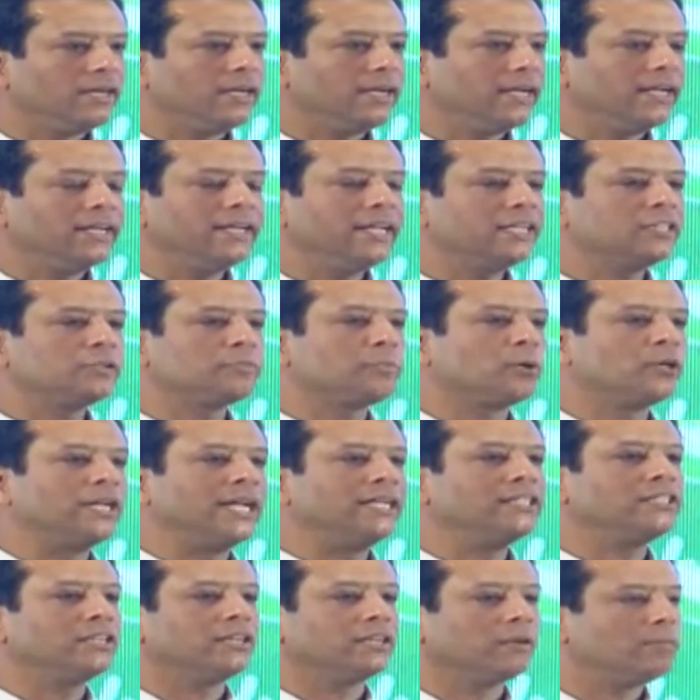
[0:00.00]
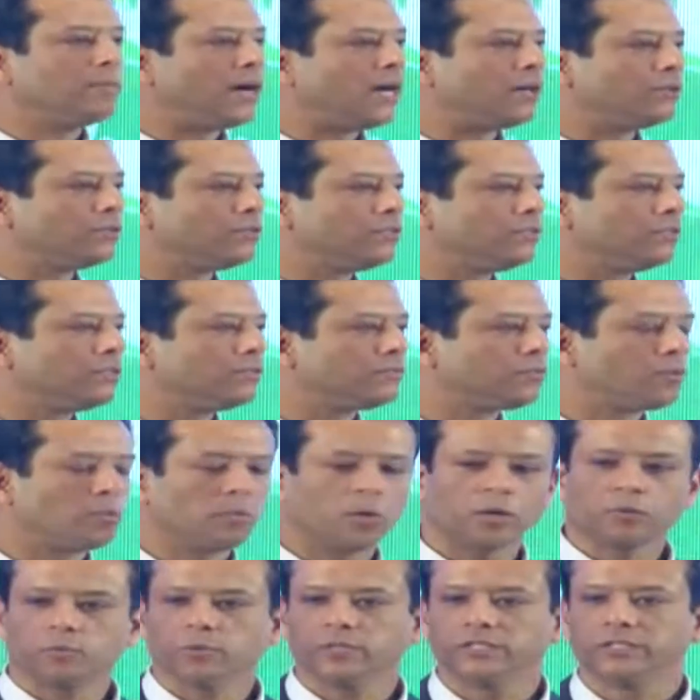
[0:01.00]
an exponential amount from
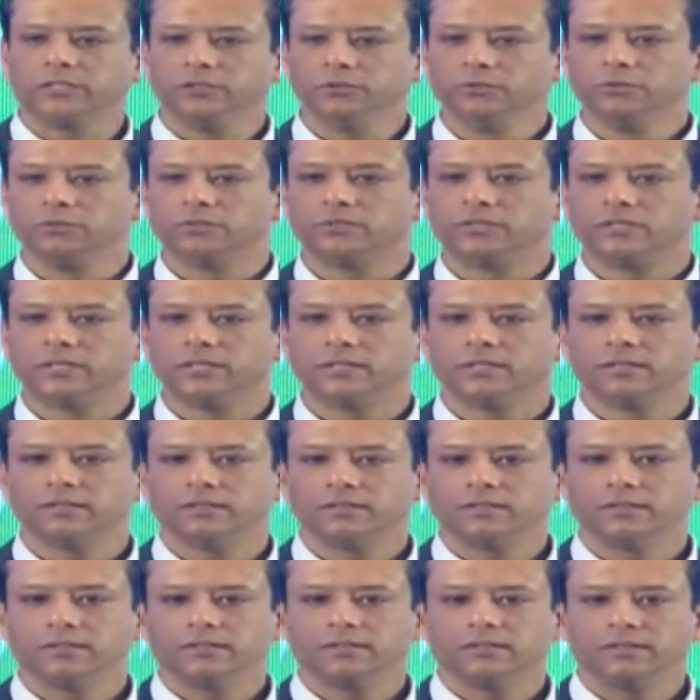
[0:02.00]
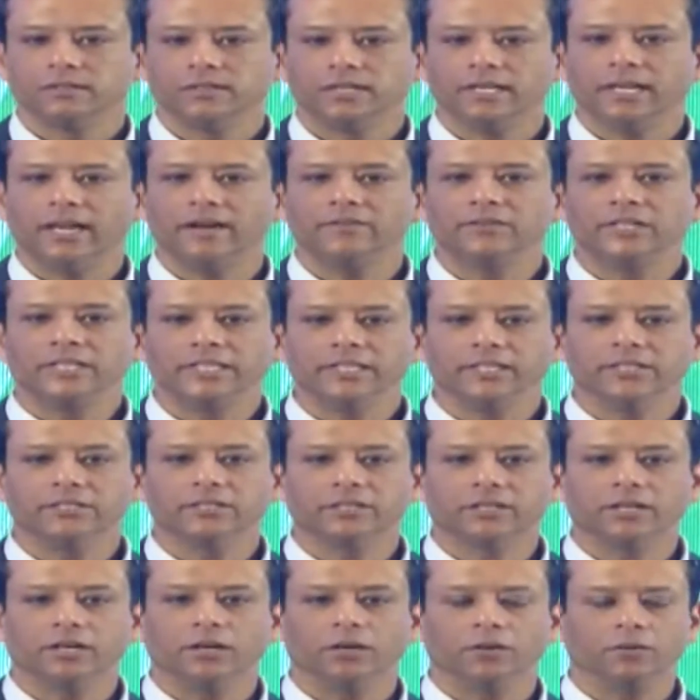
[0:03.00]
what was used 11 years
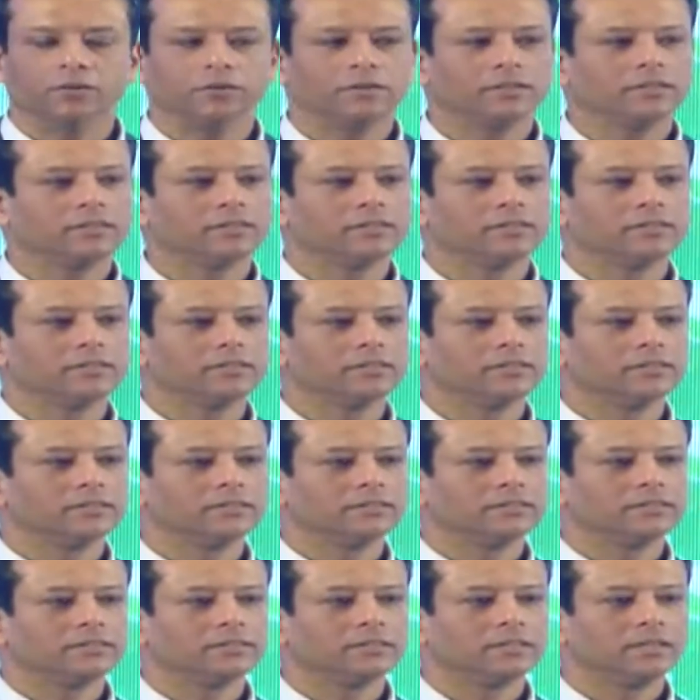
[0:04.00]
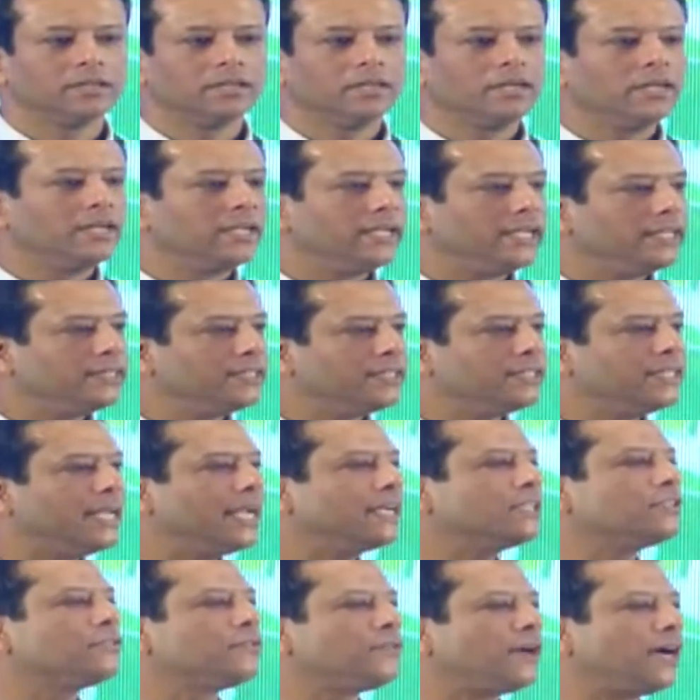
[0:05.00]
ago, in the
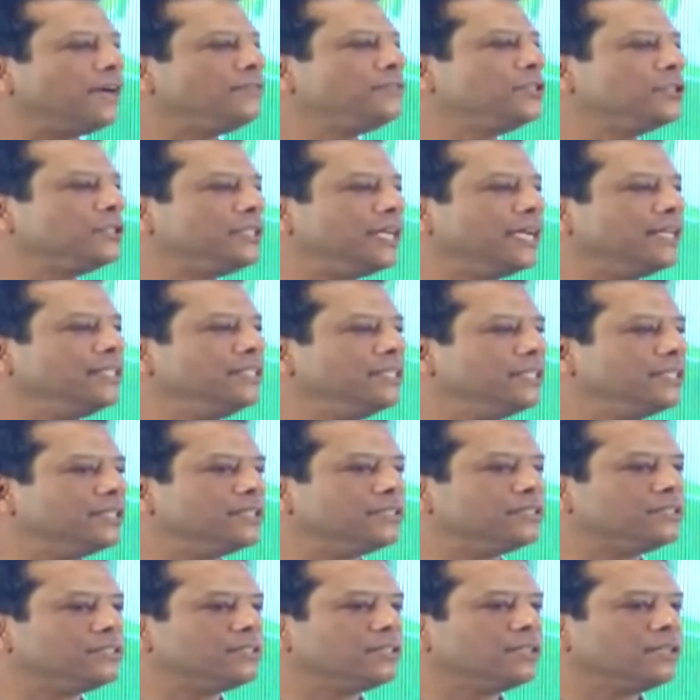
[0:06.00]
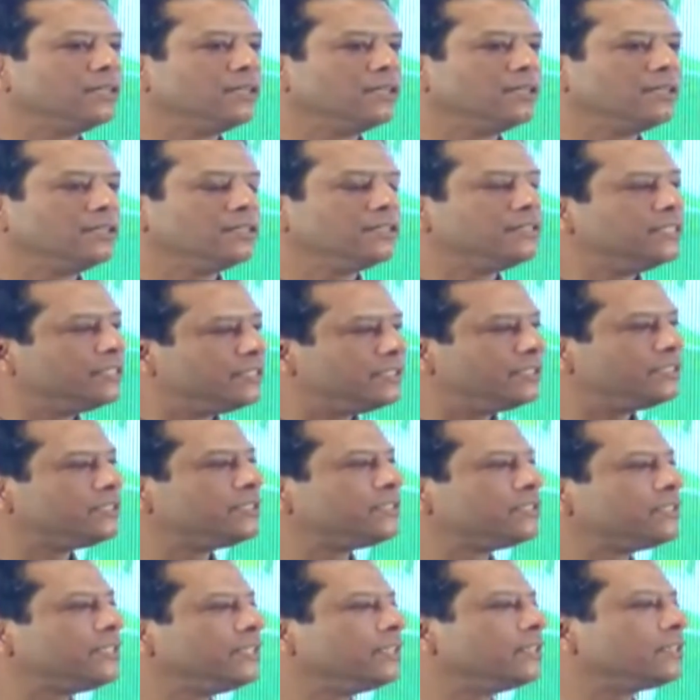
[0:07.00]
next 5 to 10 years, this is
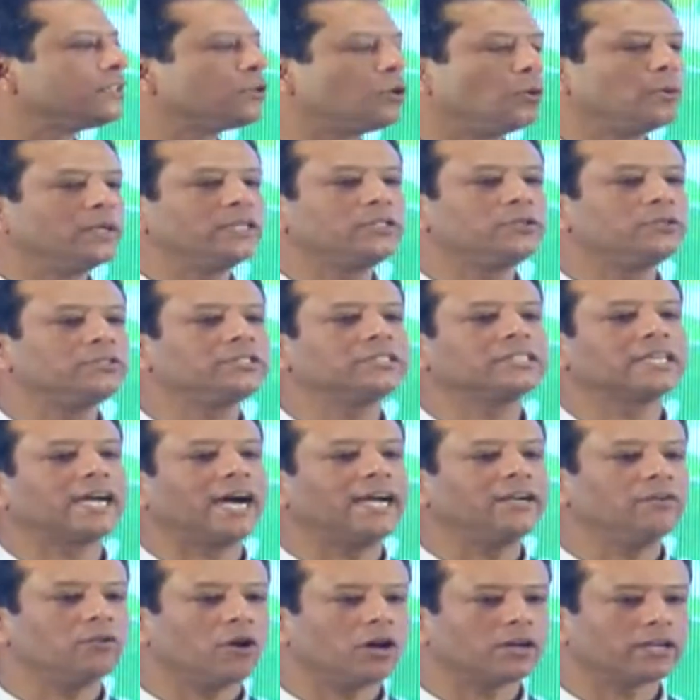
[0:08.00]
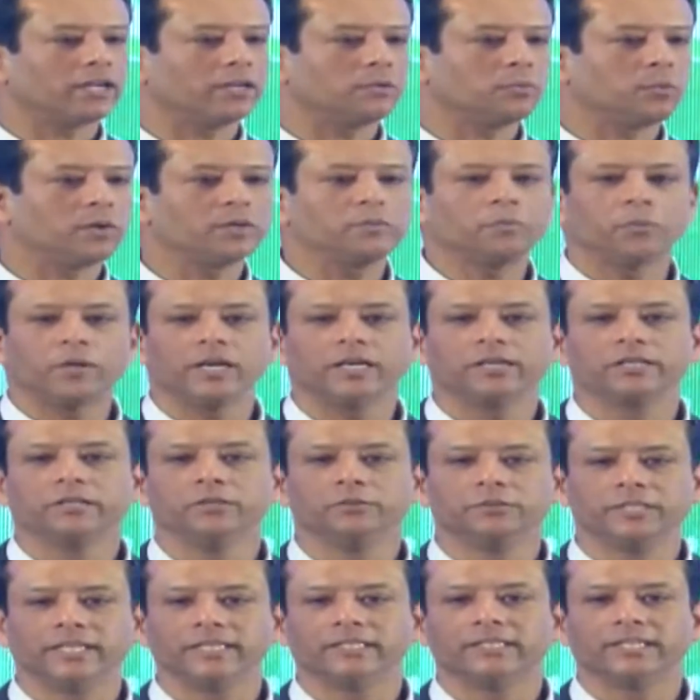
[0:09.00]
still going to skyrocket. What we're
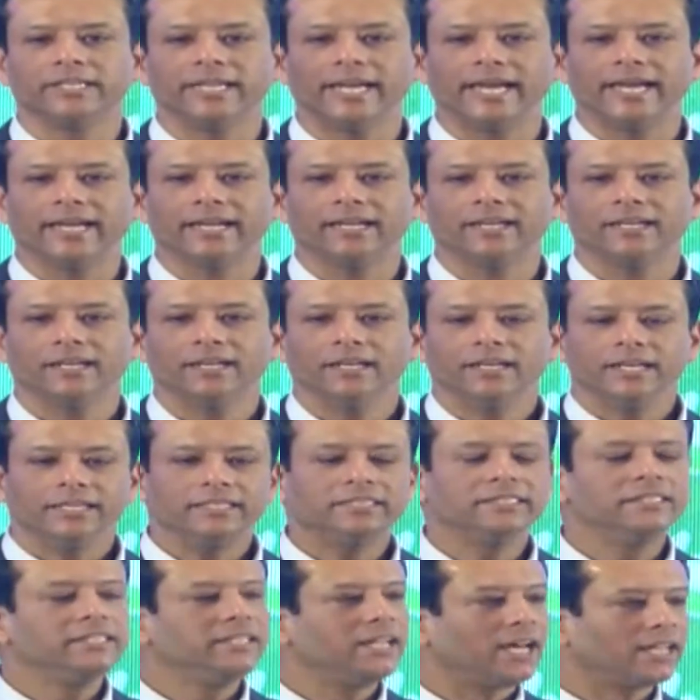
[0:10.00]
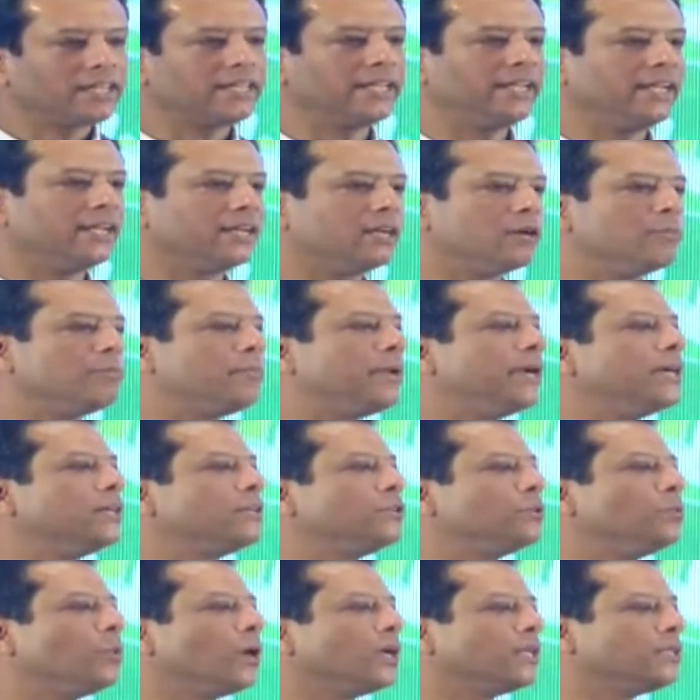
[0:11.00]
using today is nothing compared
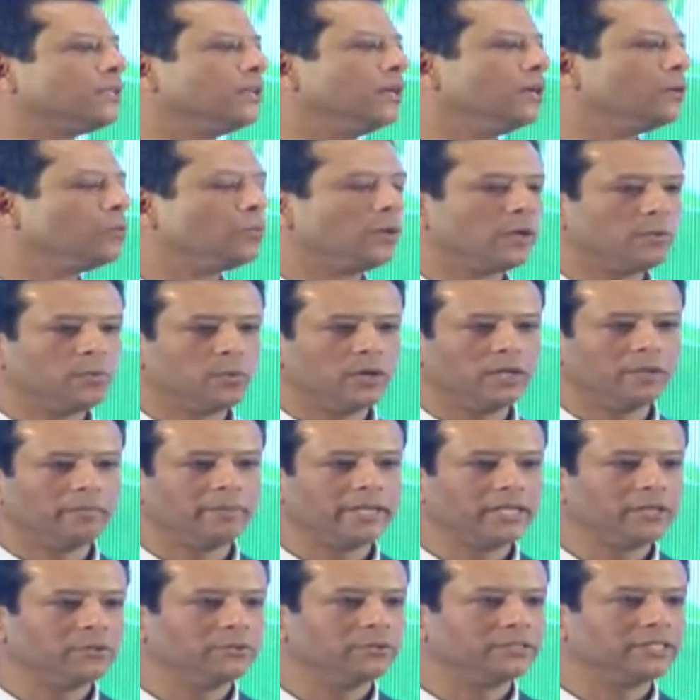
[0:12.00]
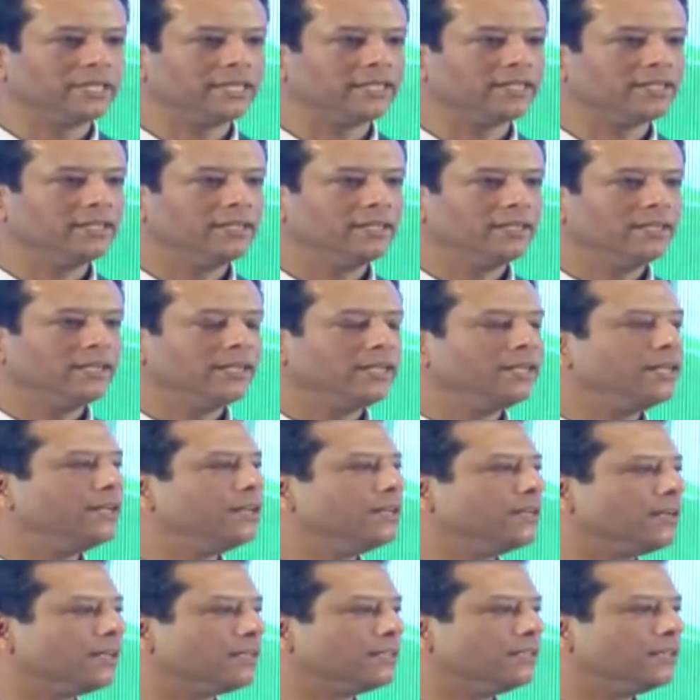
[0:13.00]
to what we will be using in
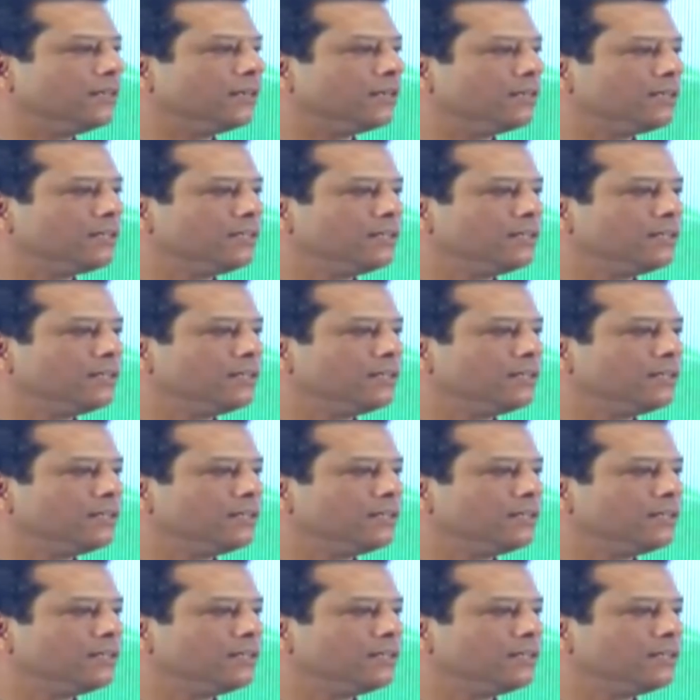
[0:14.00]
another